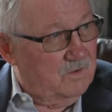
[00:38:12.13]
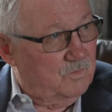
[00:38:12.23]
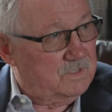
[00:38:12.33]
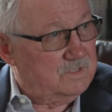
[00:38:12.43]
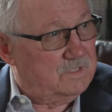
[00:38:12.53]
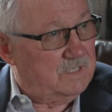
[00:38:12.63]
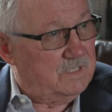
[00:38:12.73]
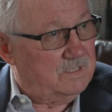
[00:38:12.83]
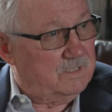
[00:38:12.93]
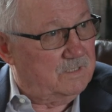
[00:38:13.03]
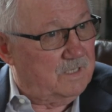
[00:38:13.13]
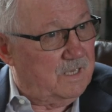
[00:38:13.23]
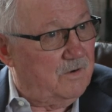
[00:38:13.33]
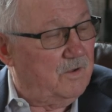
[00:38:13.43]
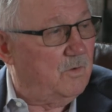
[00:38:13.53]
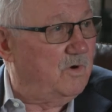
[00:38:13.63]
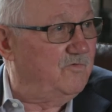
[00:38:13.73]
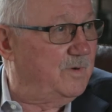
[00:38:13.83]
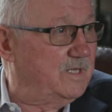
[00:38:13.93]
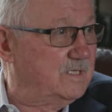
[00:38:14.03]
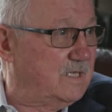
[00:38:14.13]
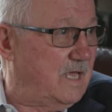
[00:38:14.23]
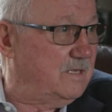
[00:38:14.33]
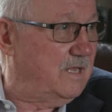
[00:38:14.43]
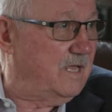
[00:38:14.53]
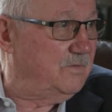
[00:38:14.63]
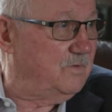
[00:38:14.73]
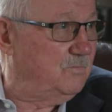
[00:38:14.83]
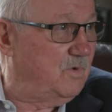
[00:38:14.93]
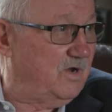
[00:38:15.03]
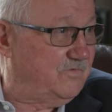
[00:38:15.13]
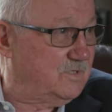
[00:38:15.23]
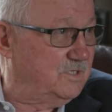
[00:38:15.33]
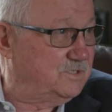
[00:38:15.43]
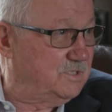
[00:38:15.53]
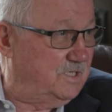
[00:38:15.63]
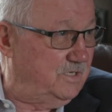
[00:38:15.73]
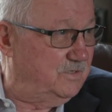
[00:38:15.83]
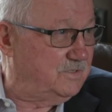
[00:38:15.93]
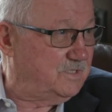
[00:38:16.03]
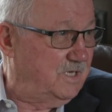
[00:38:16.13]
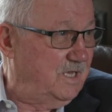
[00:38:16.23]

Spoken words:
was the area where everybody sat and had their breakfast, lunch, and dinners,